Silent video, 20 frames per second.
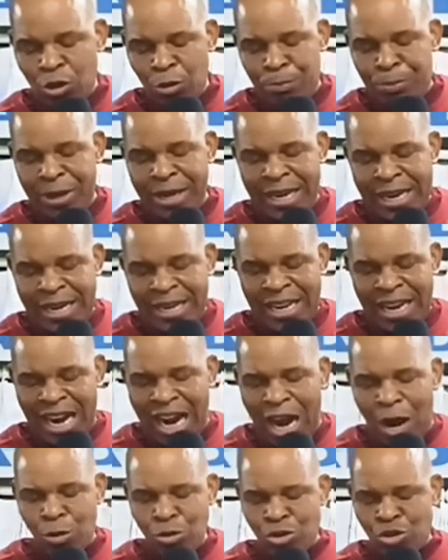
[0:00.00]
be in the
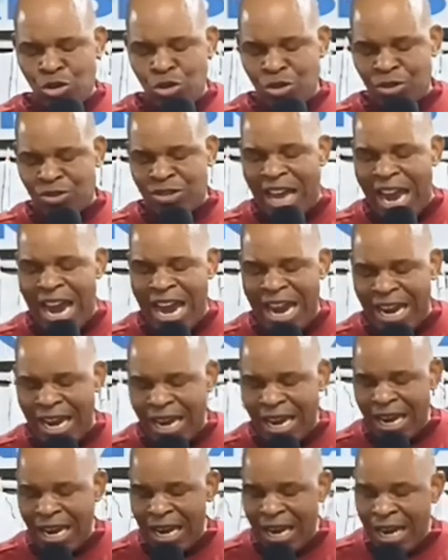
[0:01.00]
house you stay.
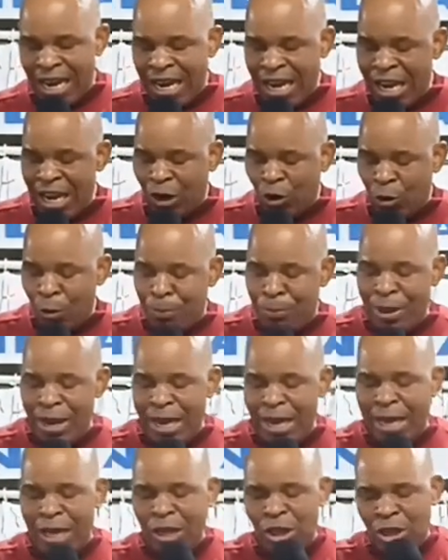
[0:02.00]
It could
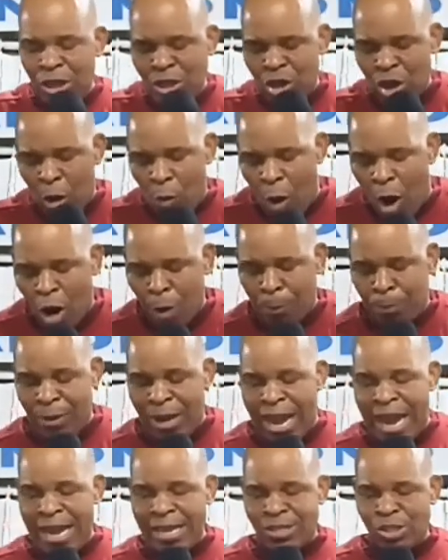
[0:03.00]
be your
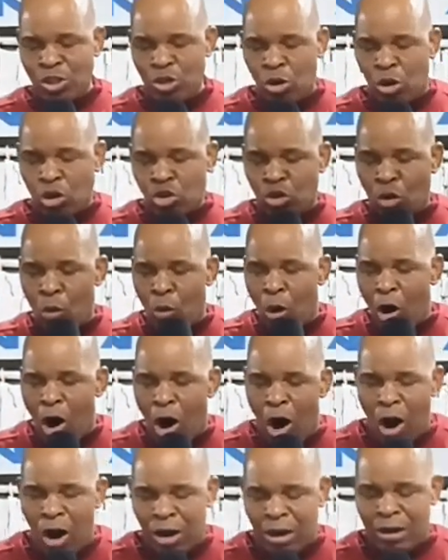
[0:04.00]
workplace. You go to
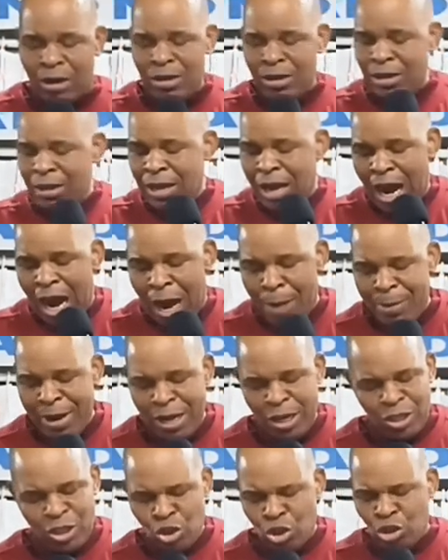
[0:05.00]
work. I
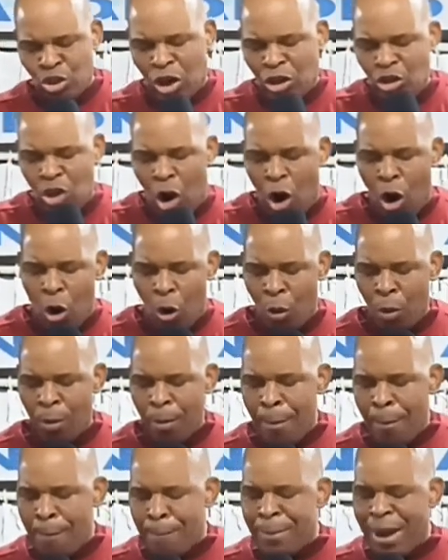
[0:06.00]
mean, you don't know,
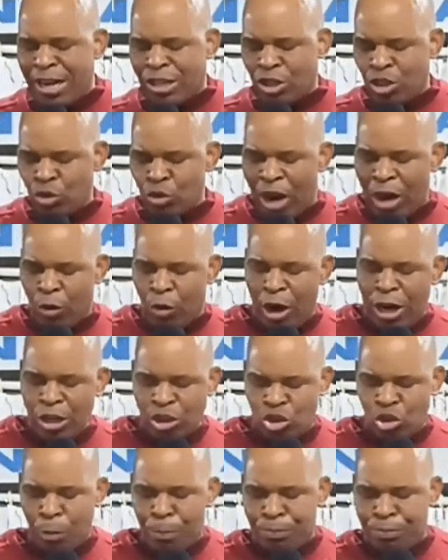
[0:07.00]
but you are going
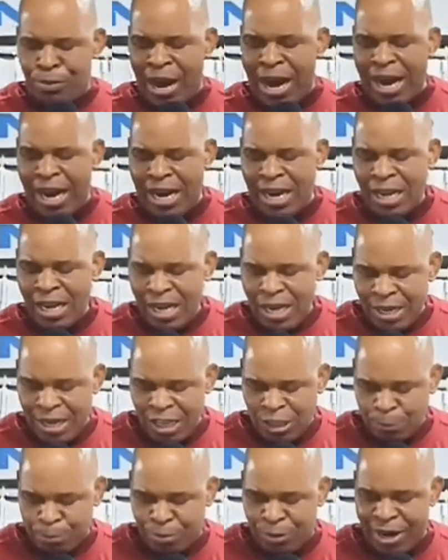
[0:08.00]
to pray
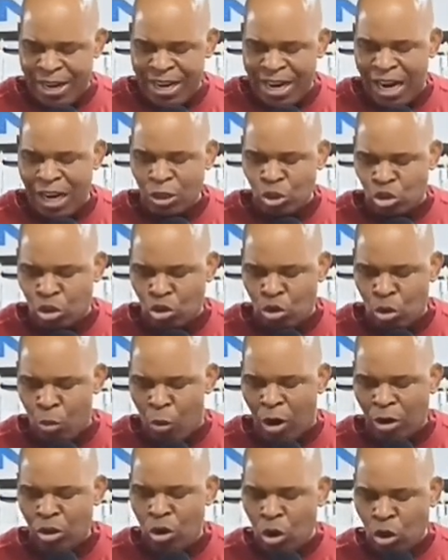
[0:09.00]
this prayer to do
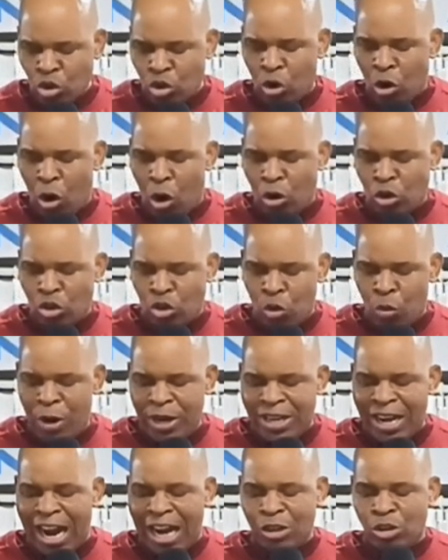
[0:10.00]
what? To undo
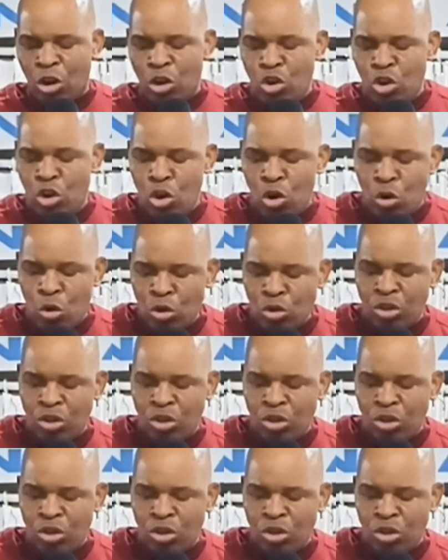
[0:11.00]
it and to use